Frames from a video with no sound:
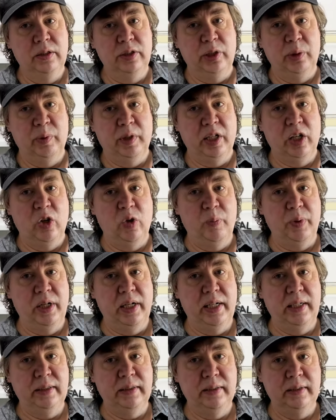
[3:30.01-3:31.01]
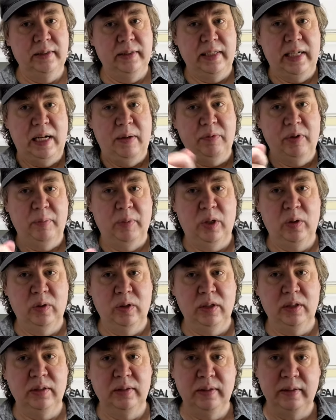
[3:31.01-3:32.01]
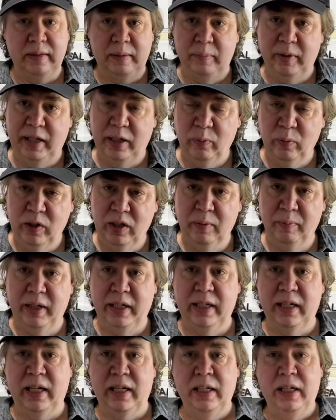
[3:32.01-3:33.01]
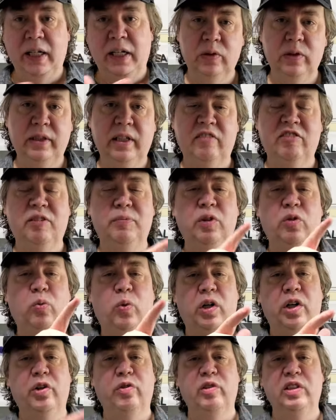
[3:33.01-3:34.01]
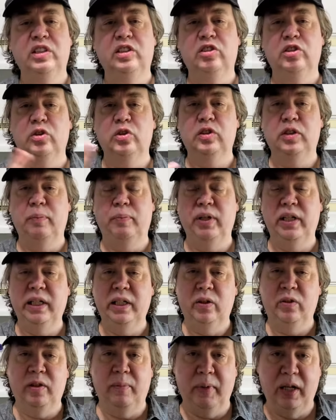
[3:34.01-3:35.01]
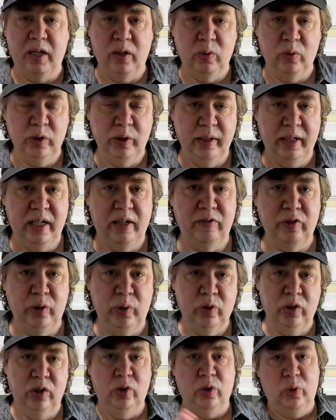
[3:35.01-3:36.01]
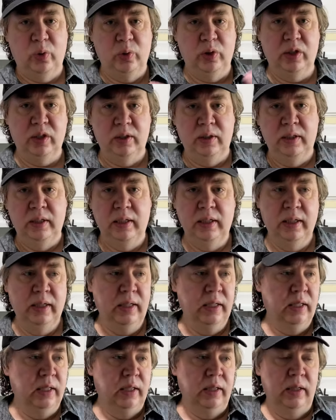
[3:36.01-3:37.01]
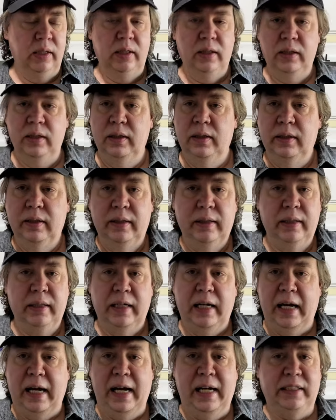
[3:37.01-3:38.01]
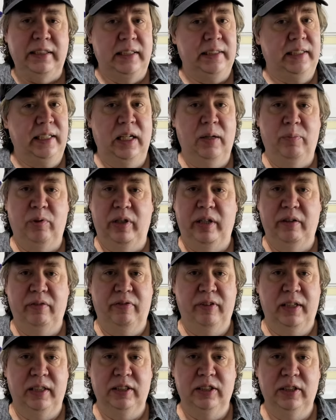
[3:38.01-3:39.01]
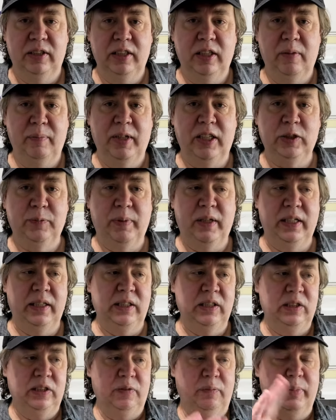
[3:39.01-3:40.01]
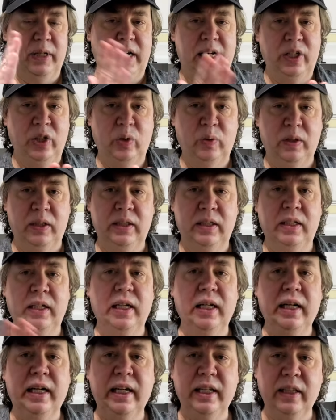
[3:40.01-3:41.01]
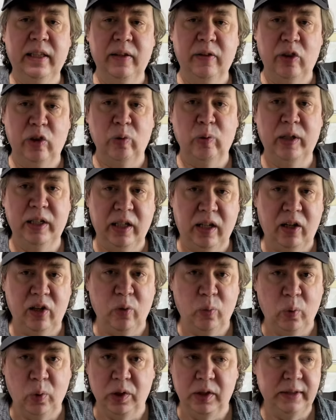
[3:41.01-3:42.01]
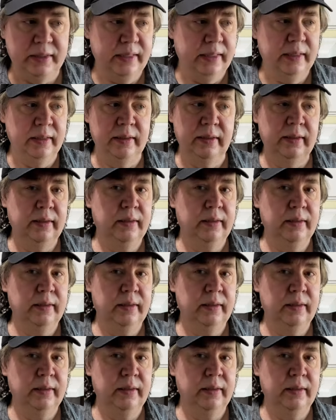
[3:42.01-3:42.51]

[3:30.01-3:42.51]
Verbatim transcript: you want to open it, tap the motor. It might work, might not. You can remove one or three screws depending on the model you have, newer or older. That's a temporary fix. Your best bet is you buy a new one, get the $3 warranty.